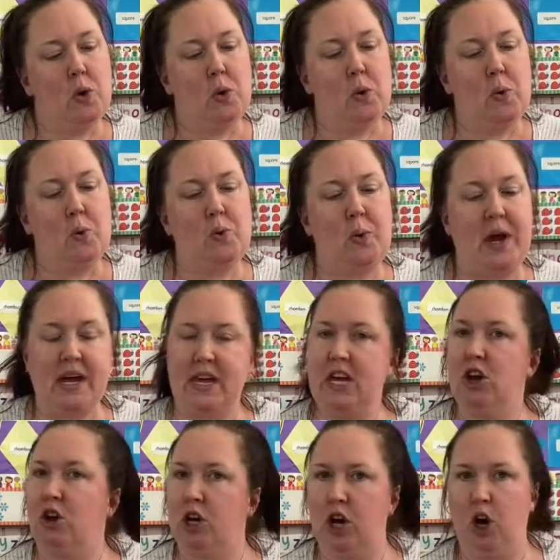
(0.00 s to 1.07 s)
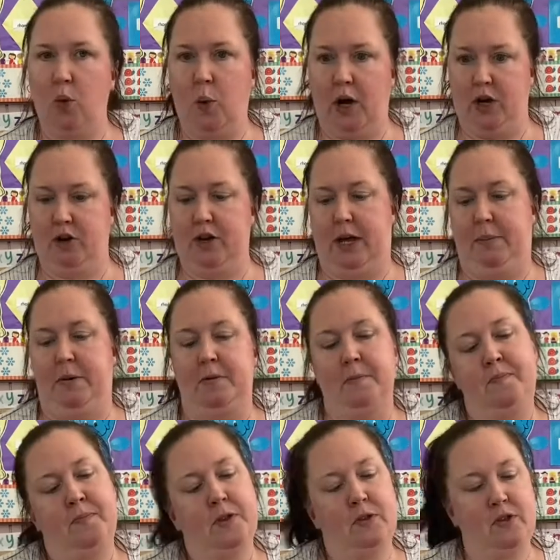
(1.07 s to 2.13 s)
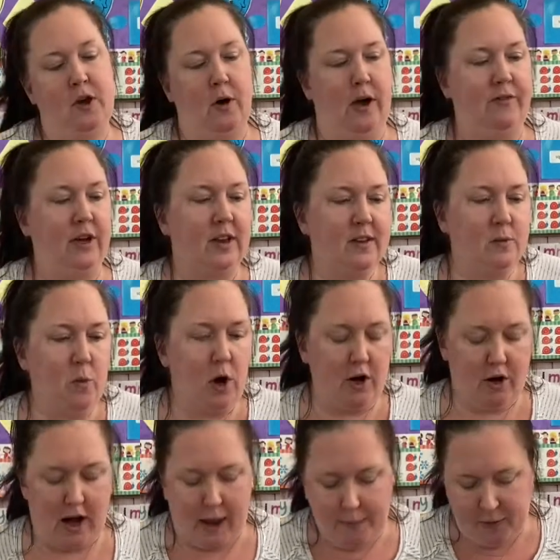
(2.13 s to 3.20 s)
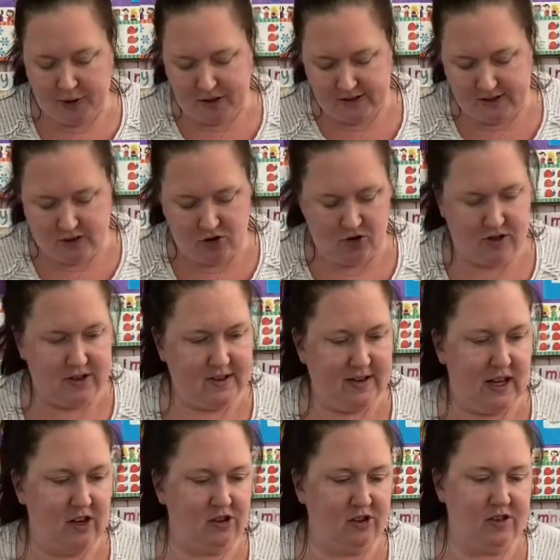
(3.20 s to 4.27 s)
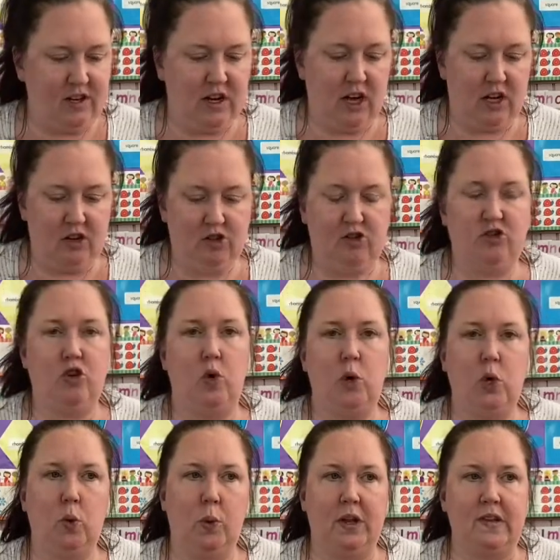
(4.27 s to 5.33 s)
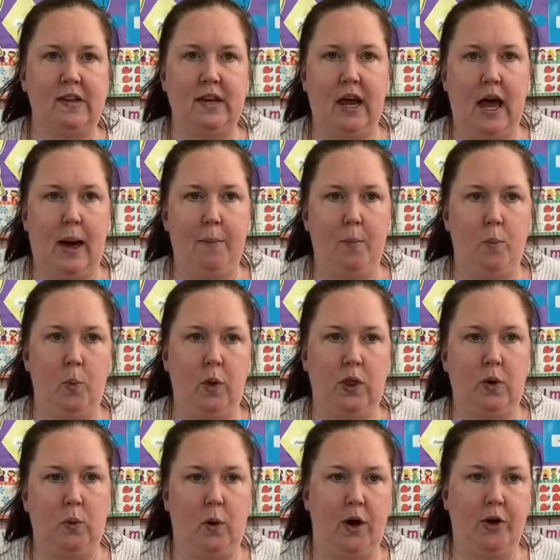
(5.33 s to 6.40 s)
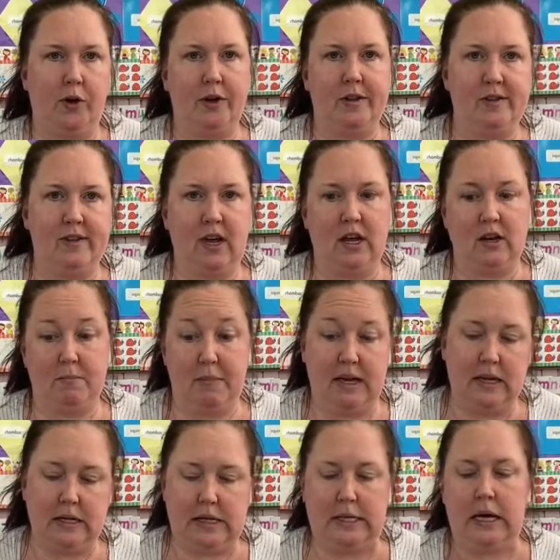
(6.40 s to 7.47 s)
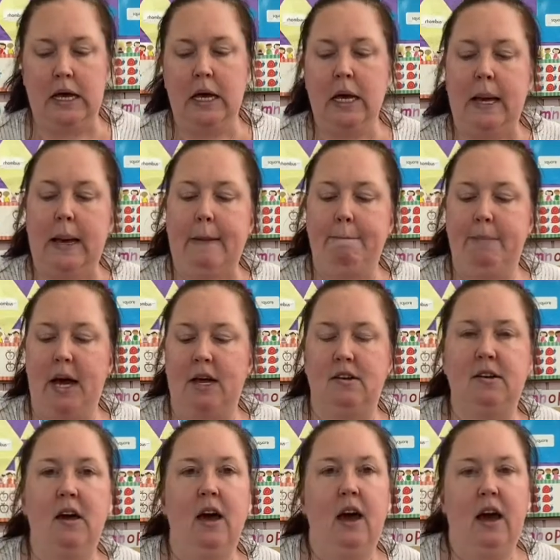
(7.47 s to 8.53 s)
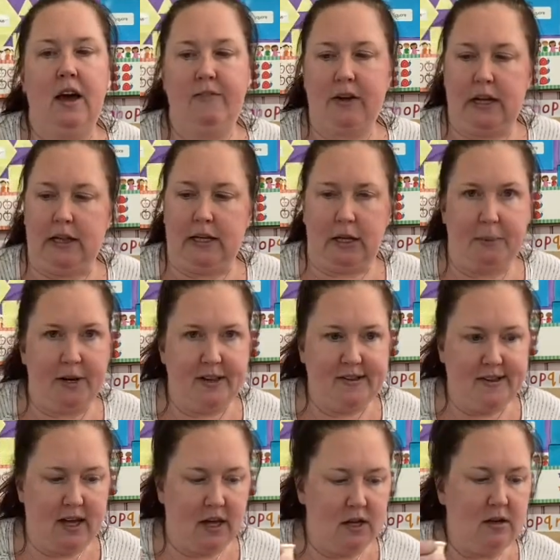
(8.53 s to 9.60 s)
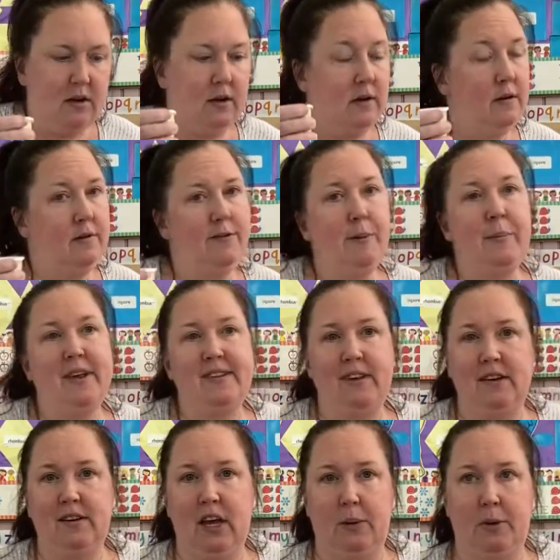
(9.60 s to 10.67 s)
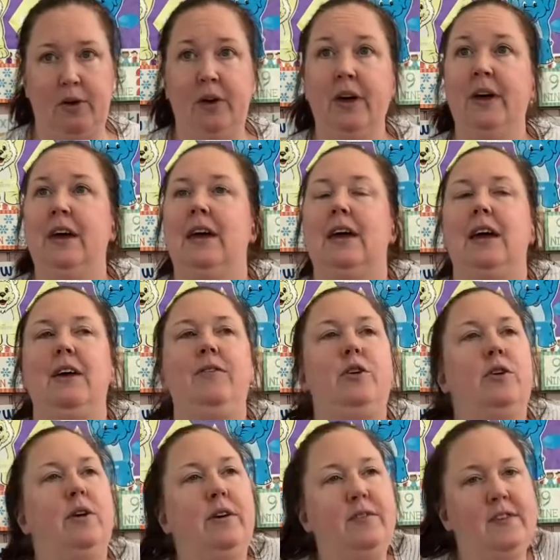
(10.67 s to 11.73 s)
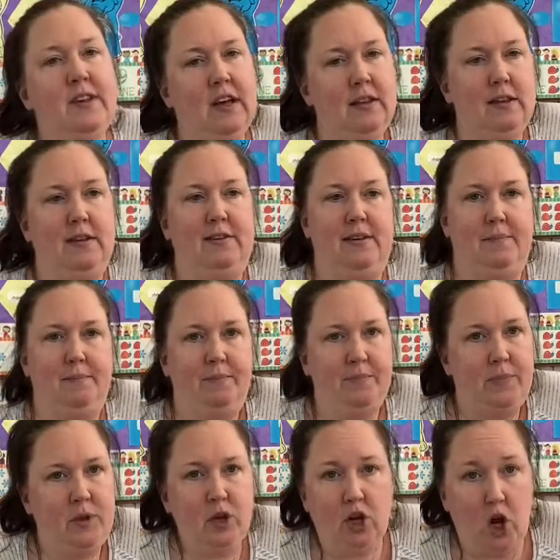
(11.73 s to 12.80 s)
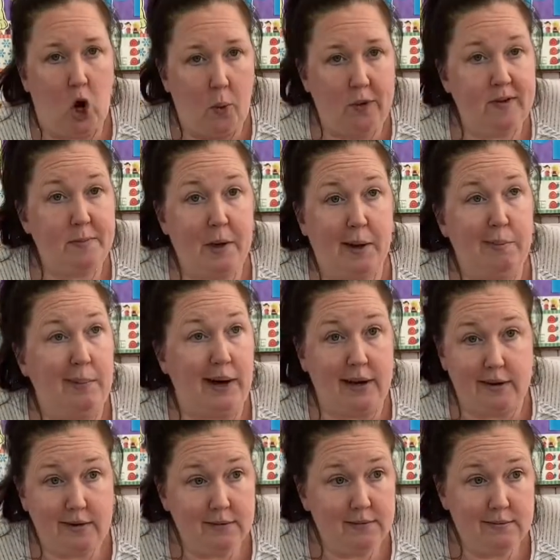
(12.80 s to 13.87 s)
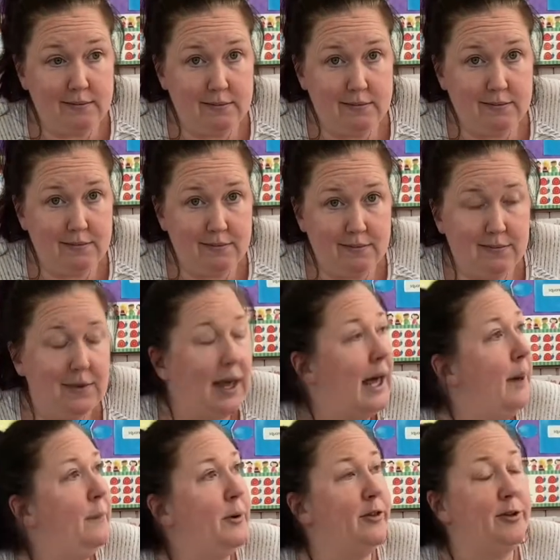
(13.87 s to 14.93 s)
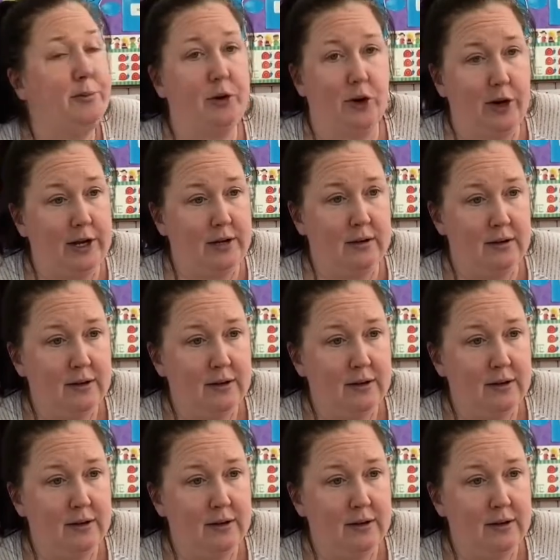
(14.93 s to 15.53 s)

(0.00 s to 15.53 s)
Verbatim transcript: right here in our water table. So I've got some water. I put this under this side just to kind of show you what's gonna happen with the water and sand mix. But I've got a little bit of sand from my sand table. If you don't have sand, listen, you can always make mud and put some dirt in,